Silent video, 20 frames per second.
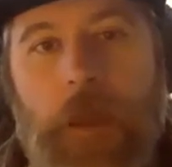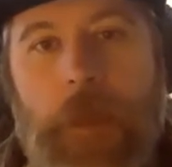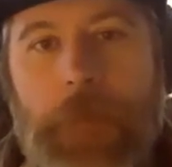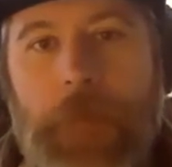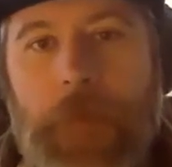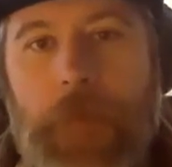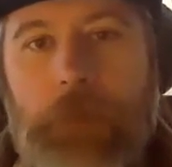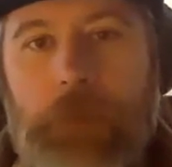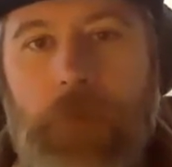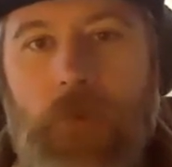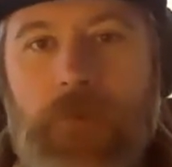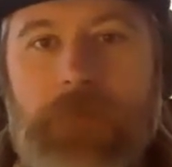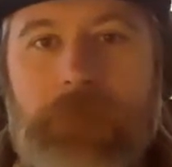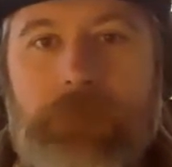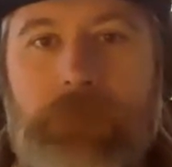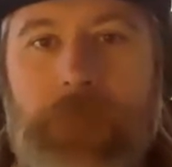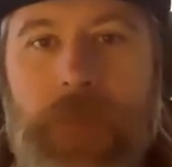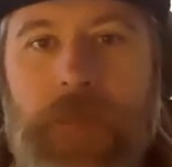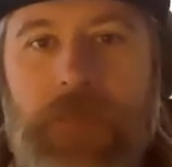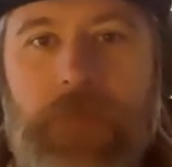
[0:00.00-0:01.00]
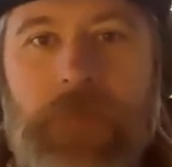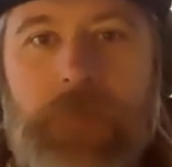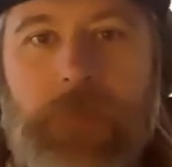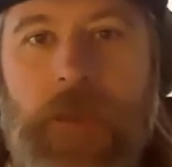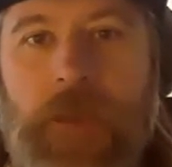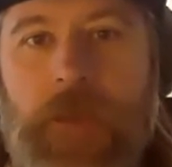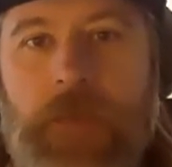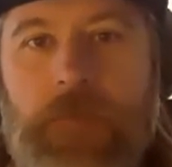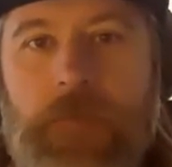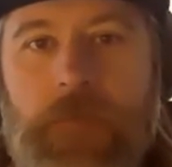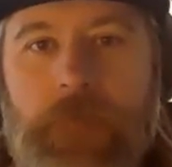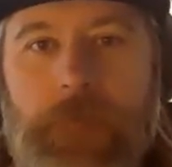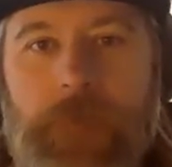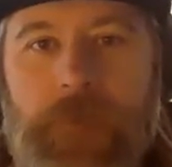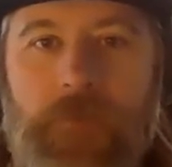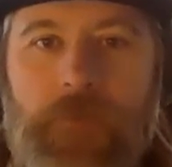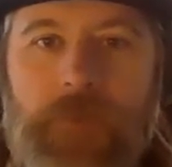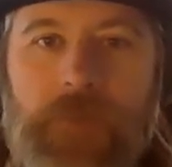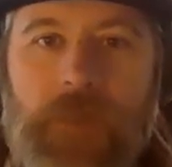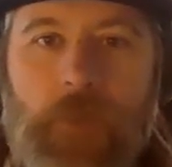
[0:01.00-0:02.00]
And then most men's bikes are
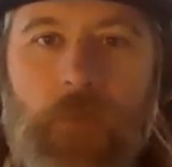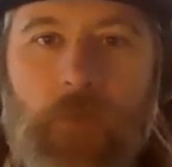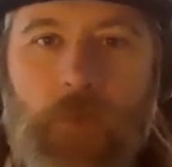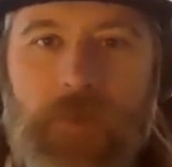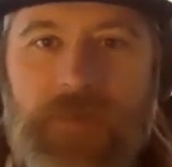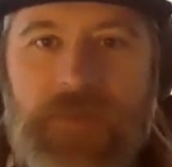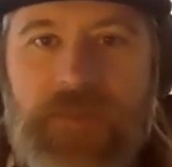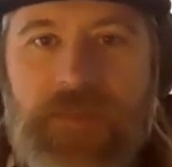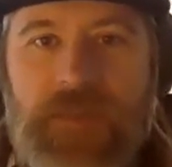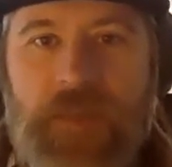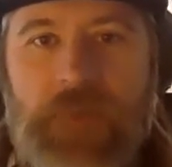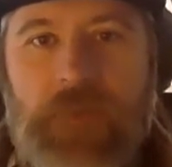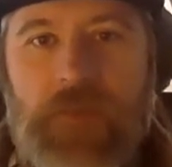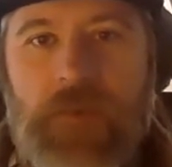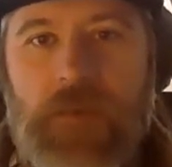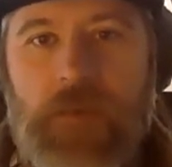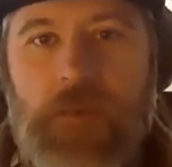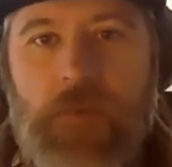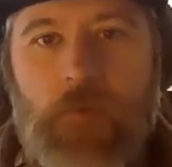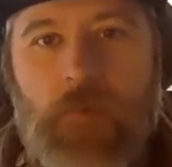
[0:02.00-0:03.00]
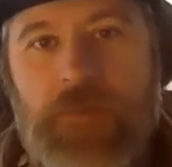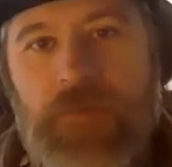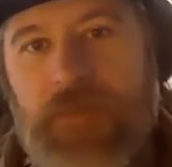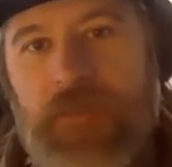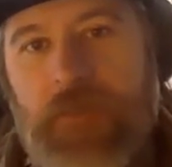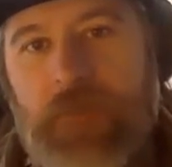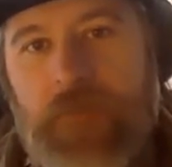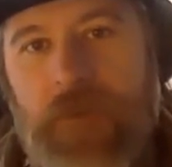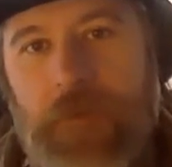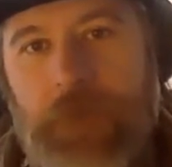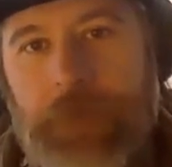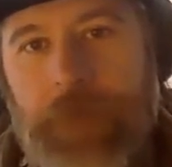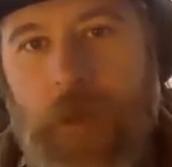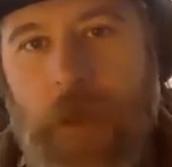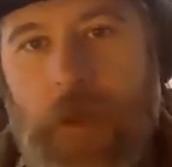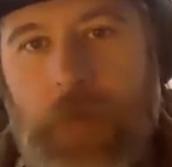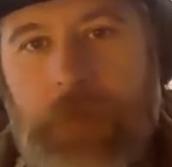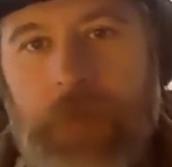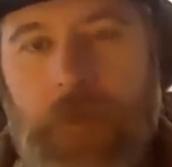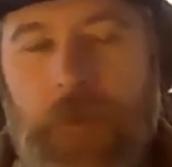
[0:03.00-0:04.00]
between like 170 and
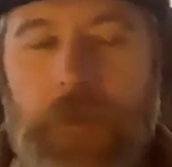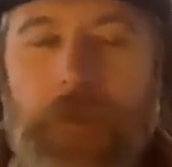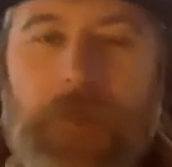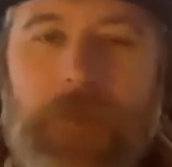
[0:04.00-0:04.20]
175.